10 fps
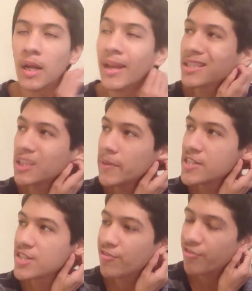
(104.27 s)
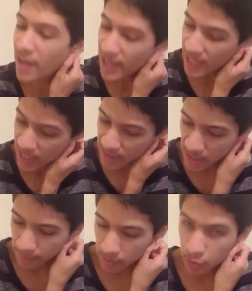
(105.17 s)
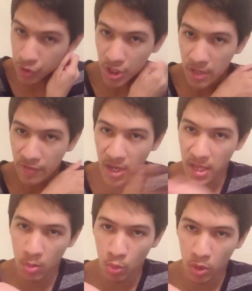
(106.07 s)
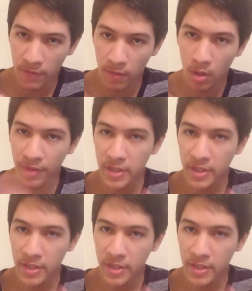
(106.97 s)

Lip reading: Next up is Fennekin's evolution. Fennekin will evolve